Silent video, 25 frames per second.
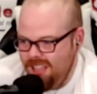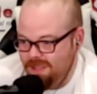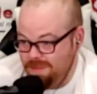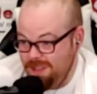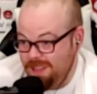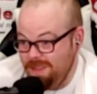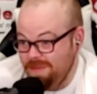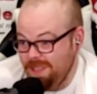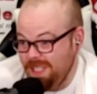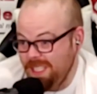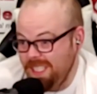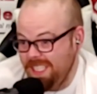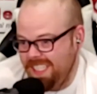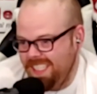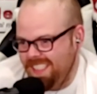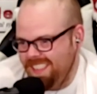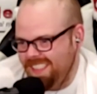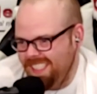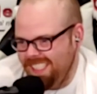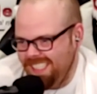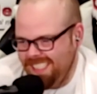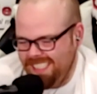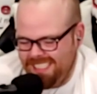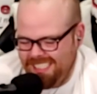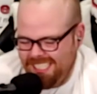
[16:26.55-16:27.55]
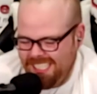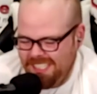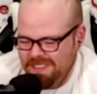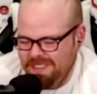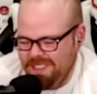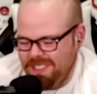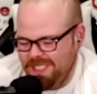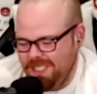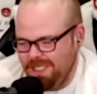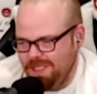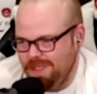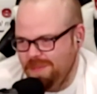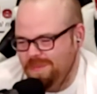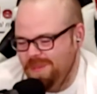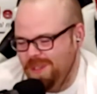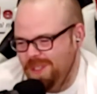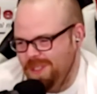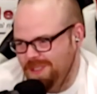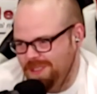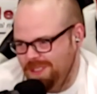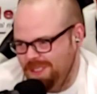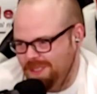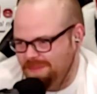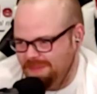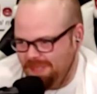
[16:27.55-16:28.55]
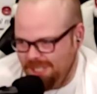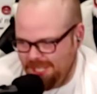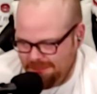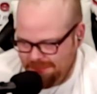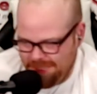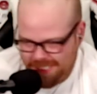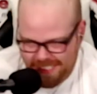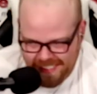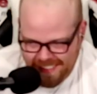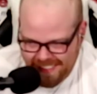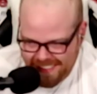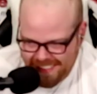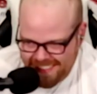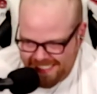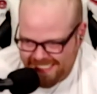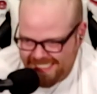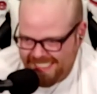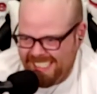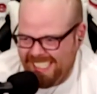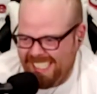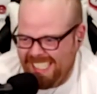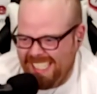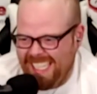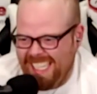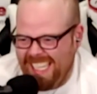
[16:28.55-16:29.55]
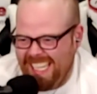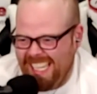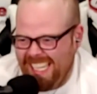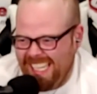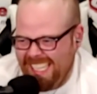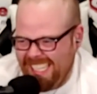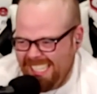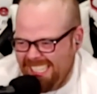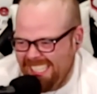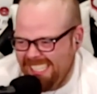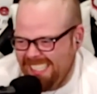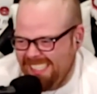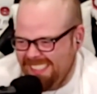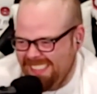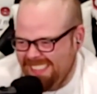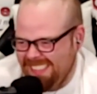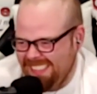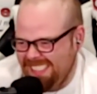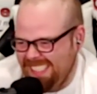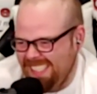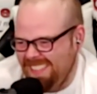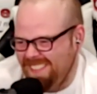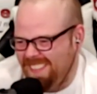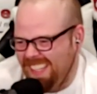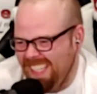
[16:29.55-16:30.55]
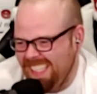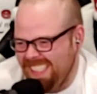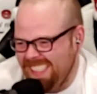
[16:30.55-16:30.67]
I mean, really, like, every single person probably has. You know, come